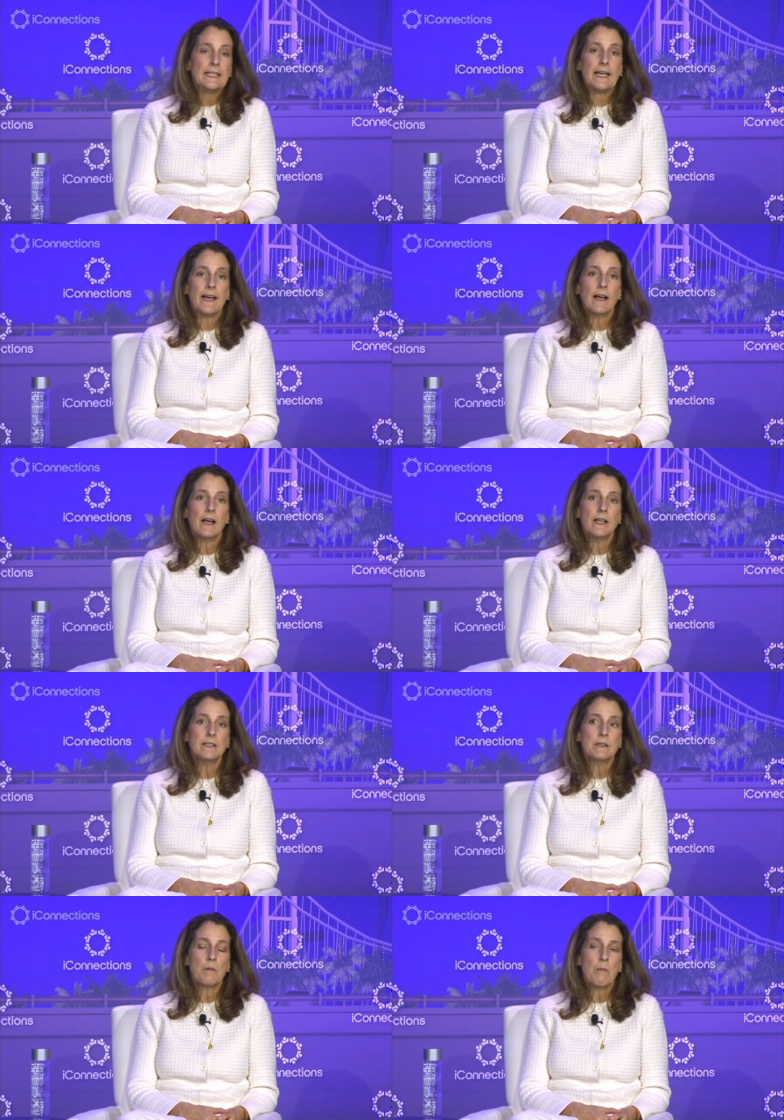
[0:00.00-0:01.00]

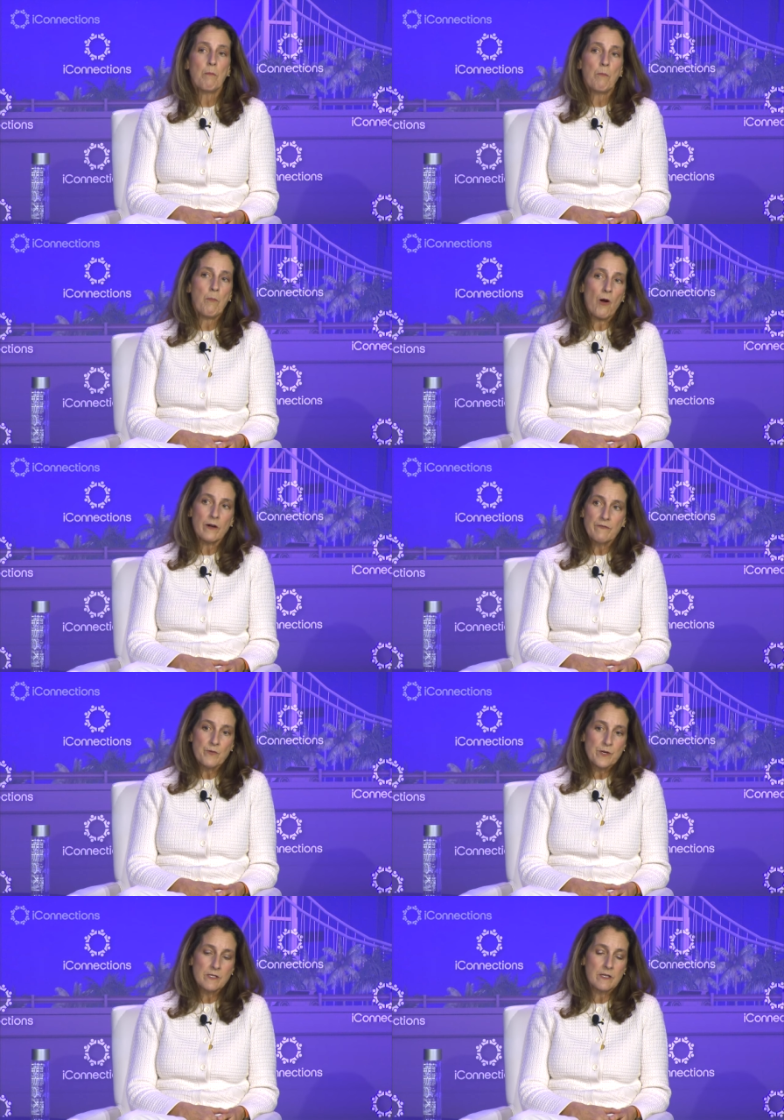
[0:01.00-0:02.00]
And part of the
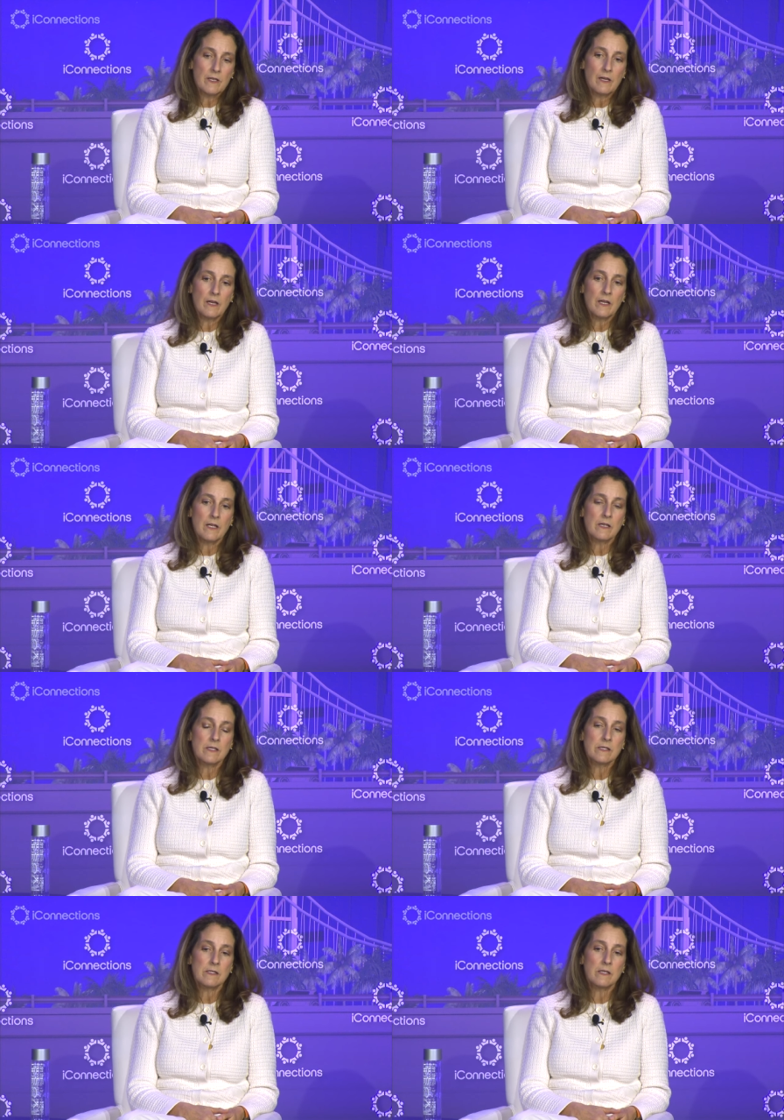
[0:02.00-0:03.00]
reason
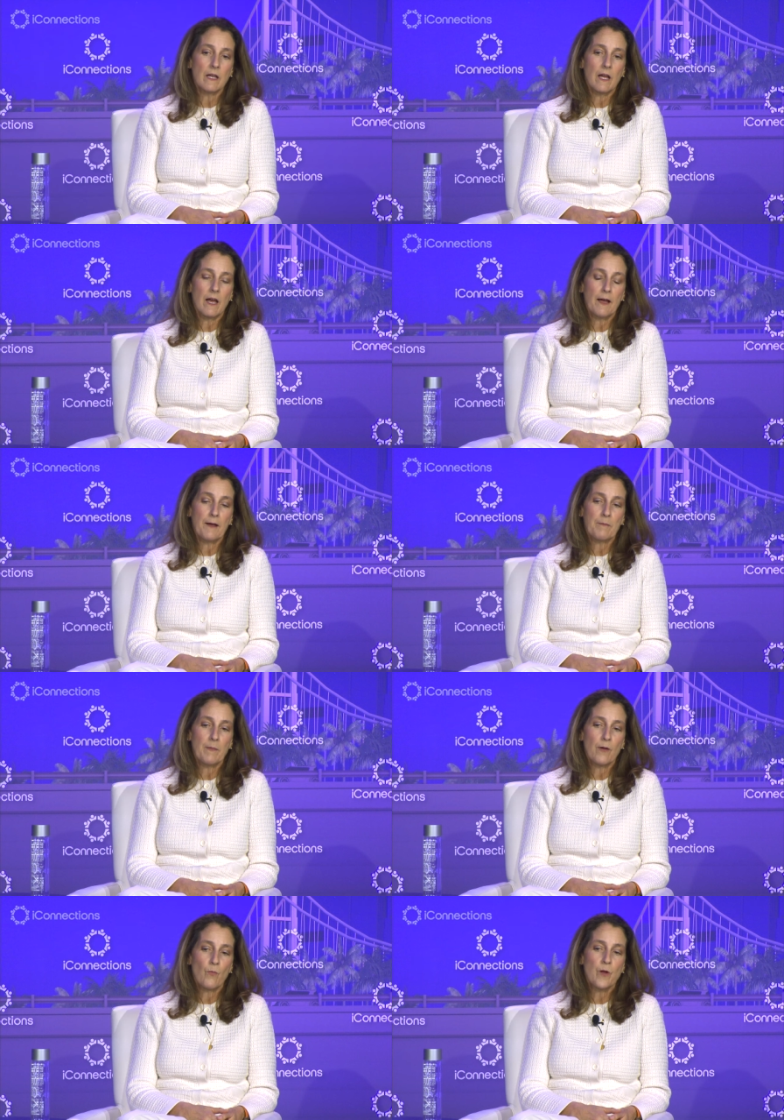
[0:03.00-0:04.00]
is um,
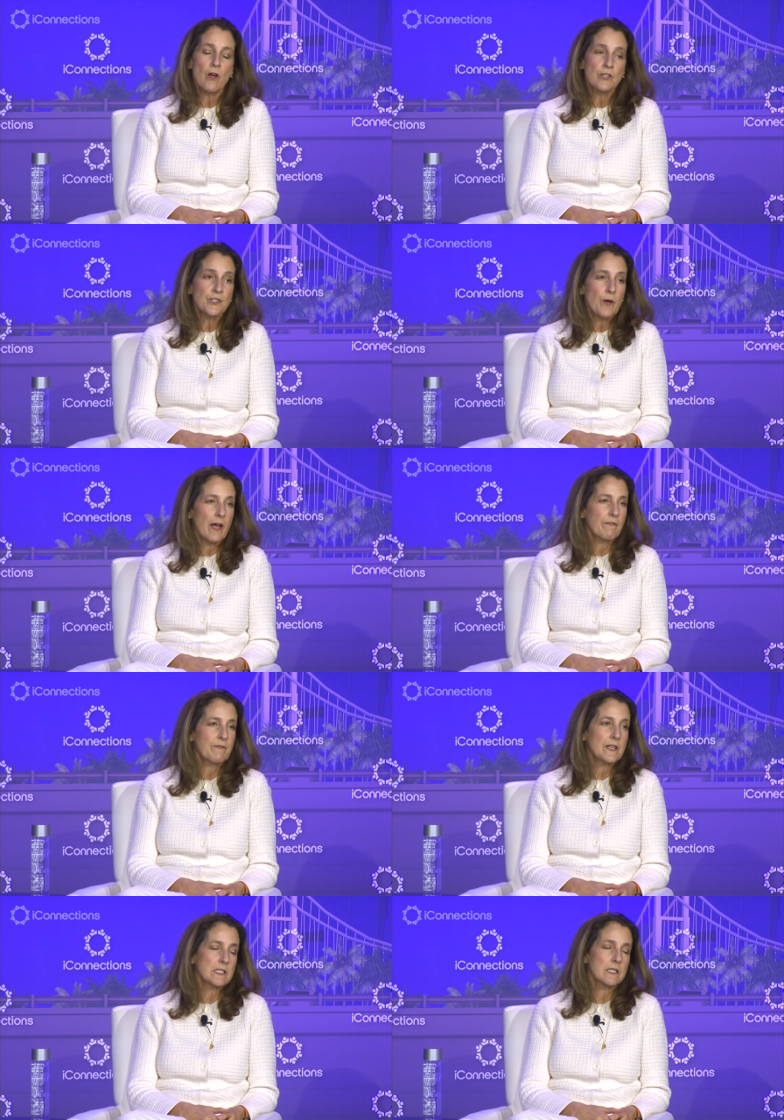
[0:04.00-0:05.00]
we also have
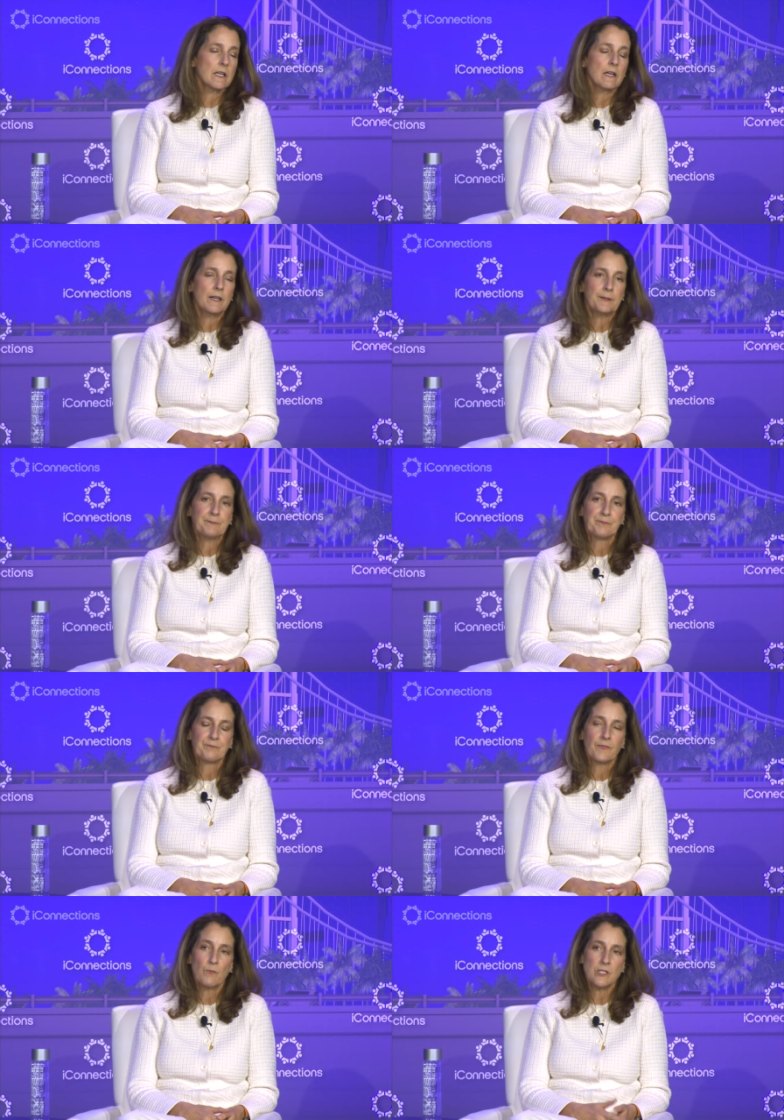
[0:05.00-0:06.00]
fixed income,
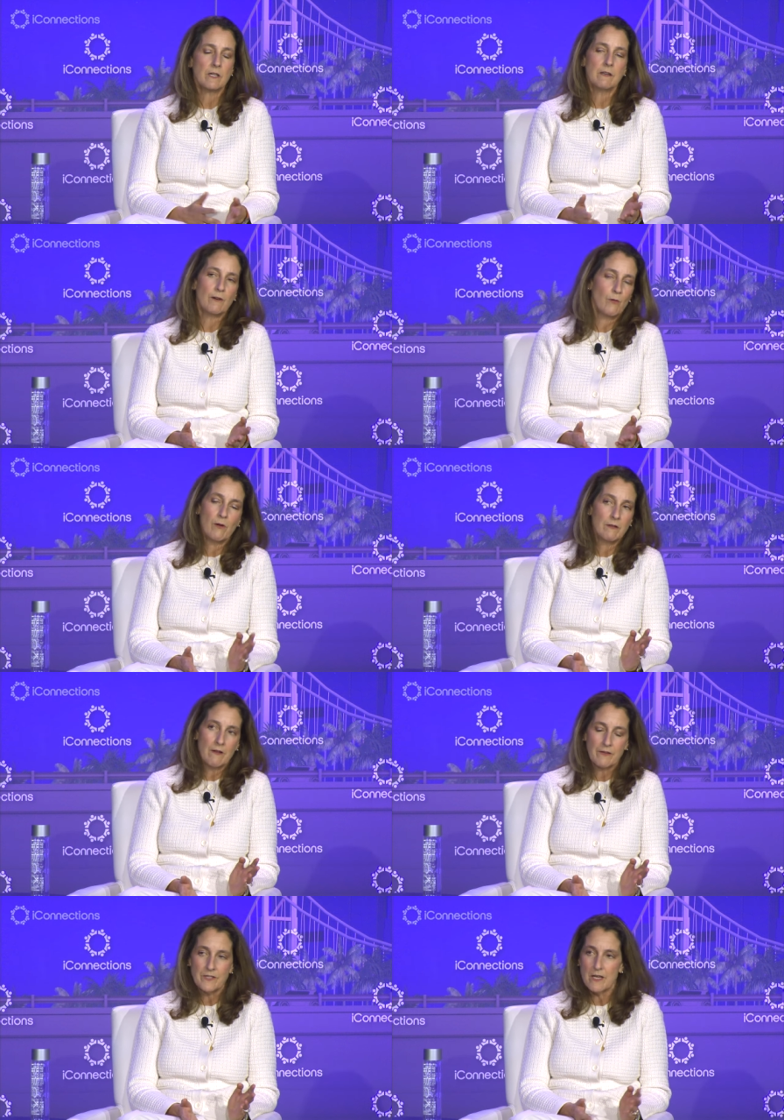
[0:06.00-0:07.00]
which I know a
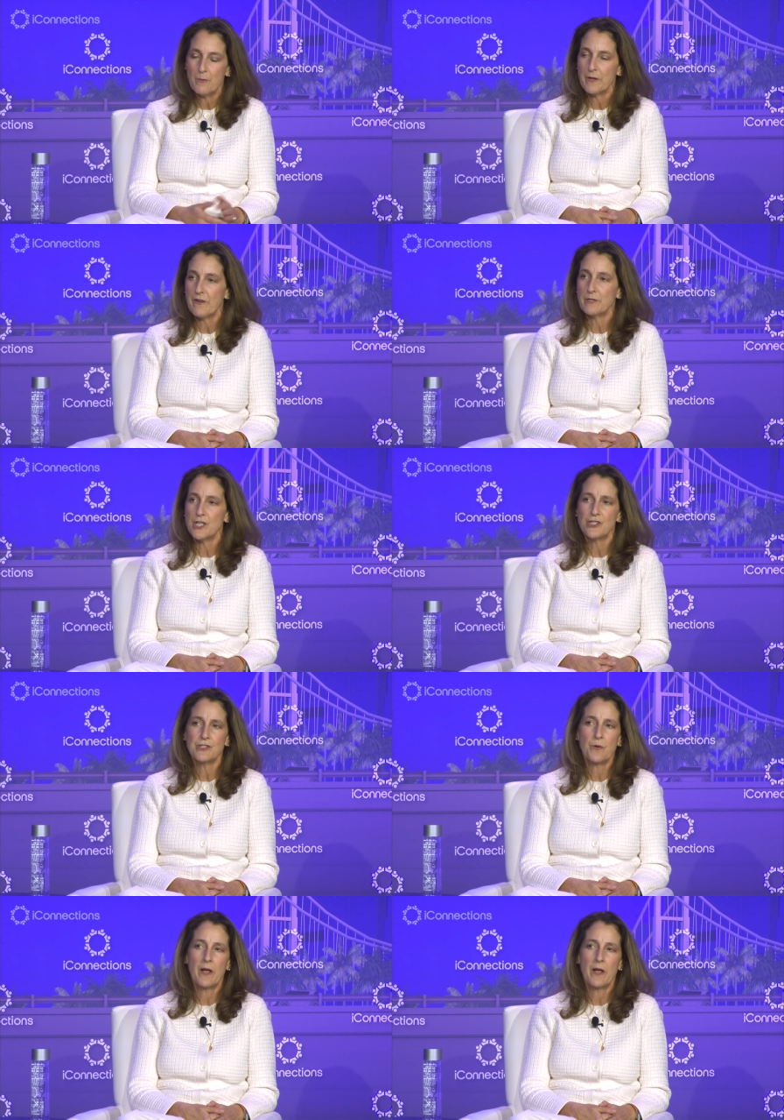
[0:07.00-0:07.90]
lot of endowment and foundations don't